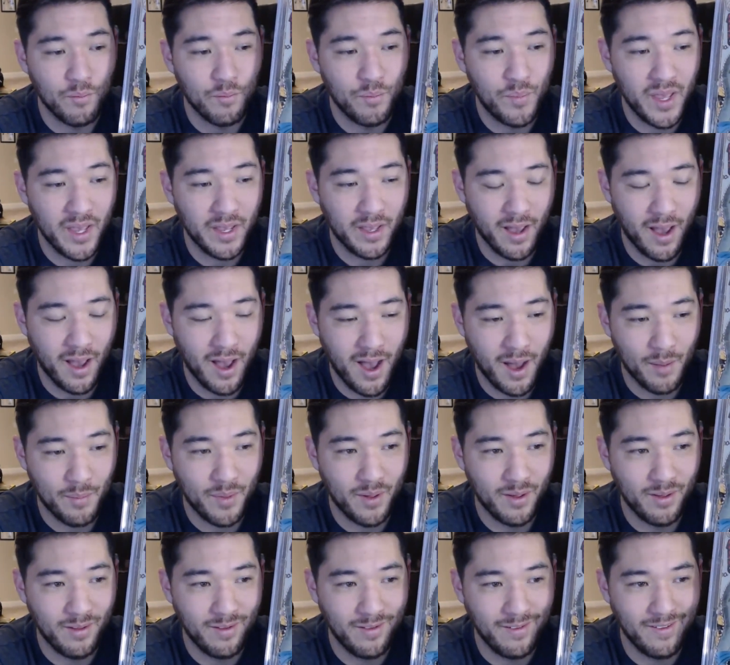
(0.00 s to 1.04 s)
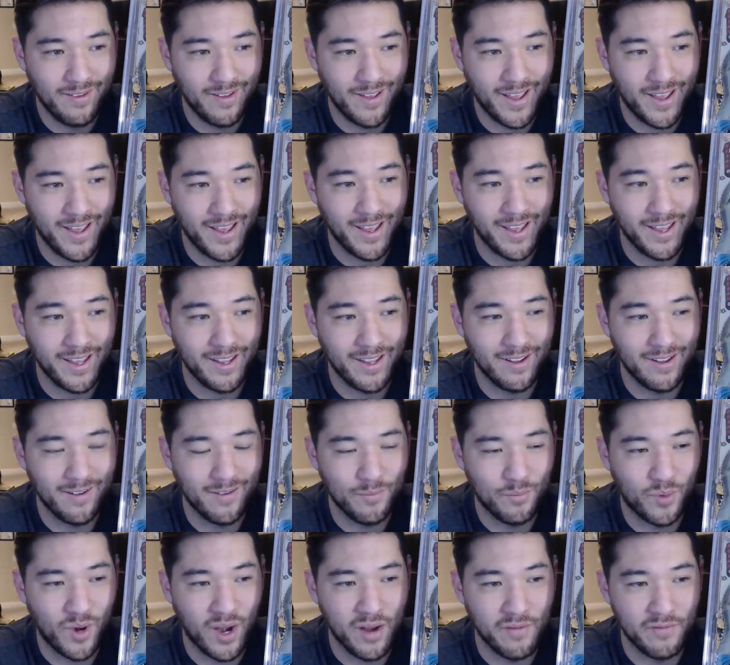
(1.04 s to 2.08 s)
pick up a
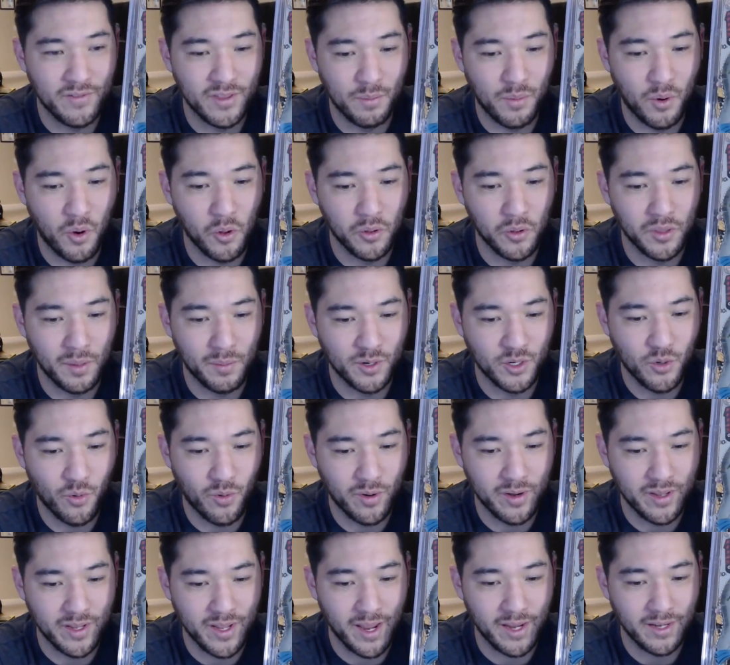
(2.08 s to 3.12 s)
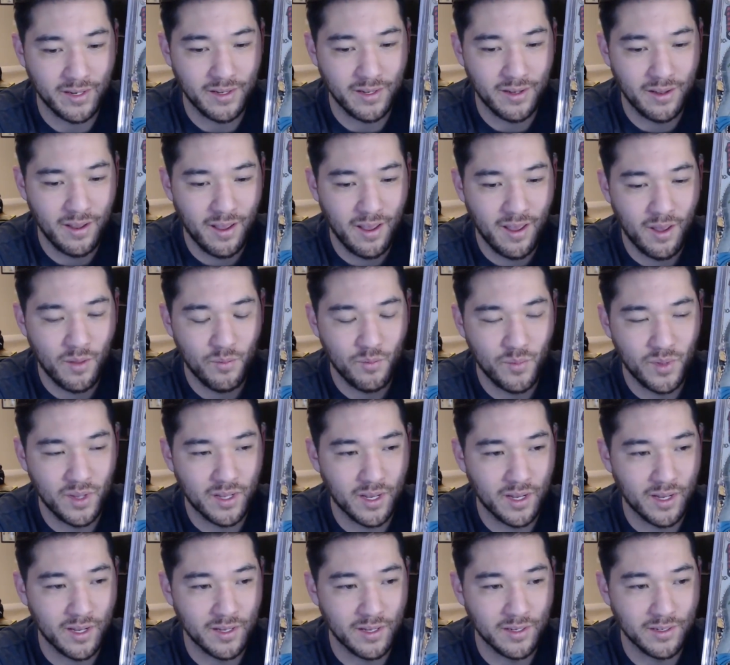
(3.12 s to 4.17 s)
Brave and the Bold number 28
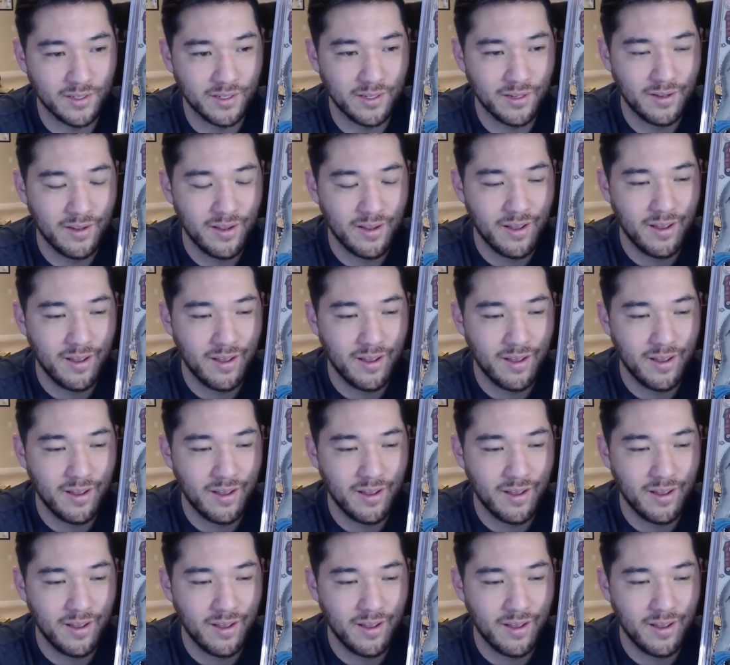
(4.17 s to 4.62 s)
because